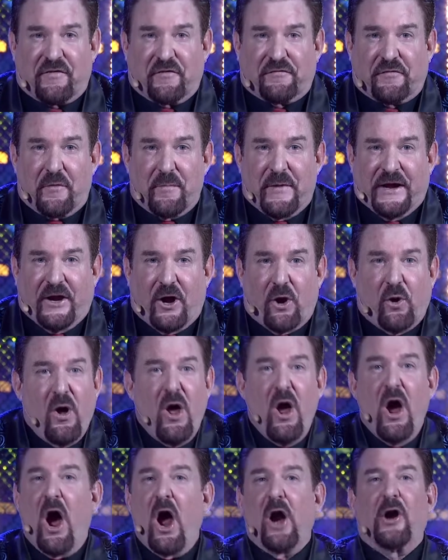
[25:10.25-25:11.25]
Firmino
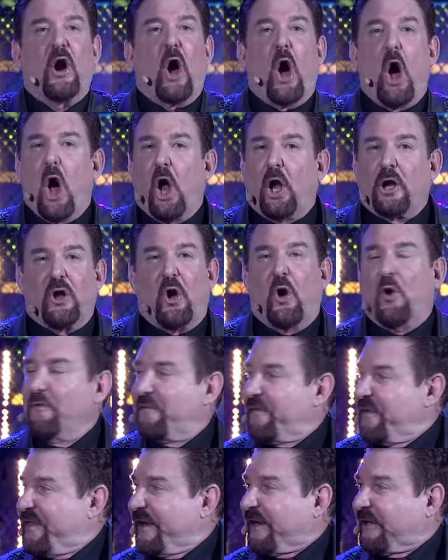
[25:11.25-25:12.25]
are all
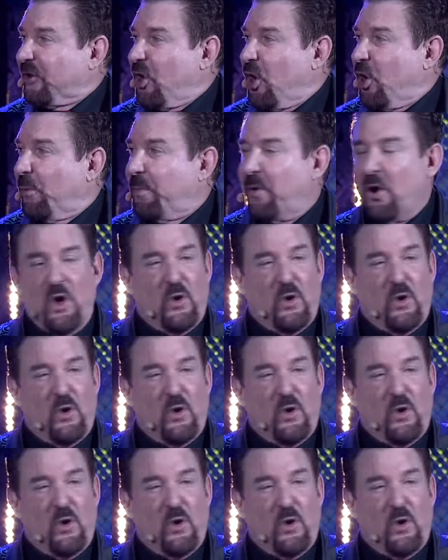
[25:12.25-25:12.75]
over the globe.